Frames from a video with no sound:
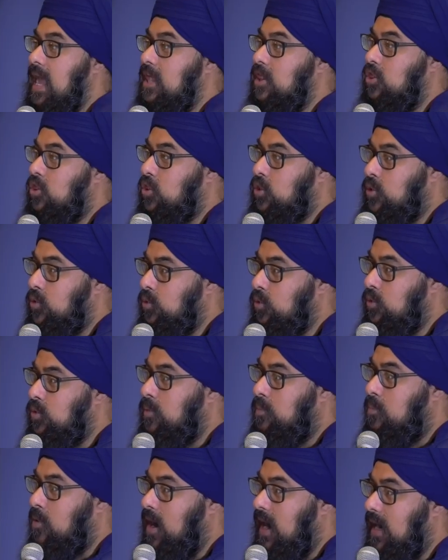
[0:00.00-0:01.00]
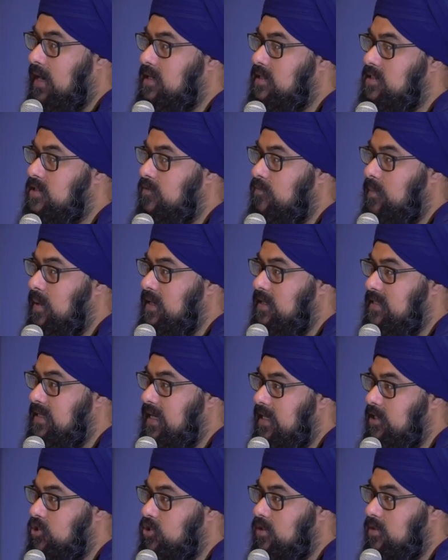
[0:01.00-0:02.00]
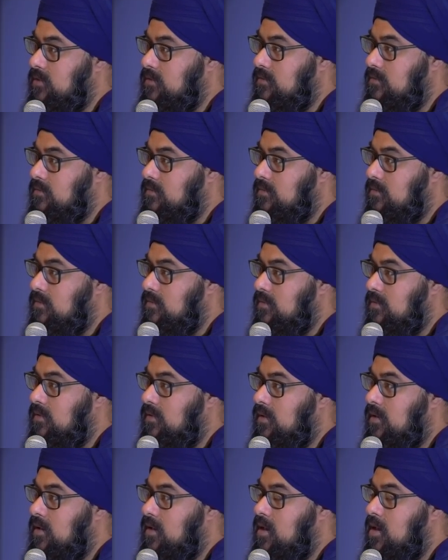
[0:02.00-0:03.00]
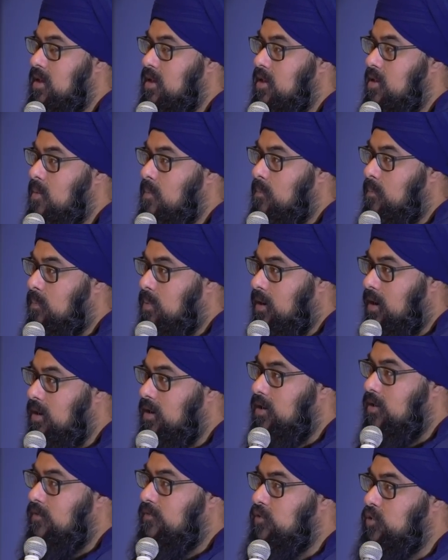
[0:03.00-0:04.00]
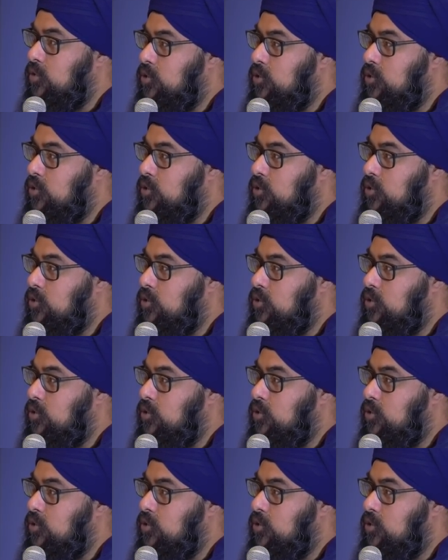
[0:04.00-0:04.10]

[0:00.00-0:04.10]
And through the practice of meditation, part of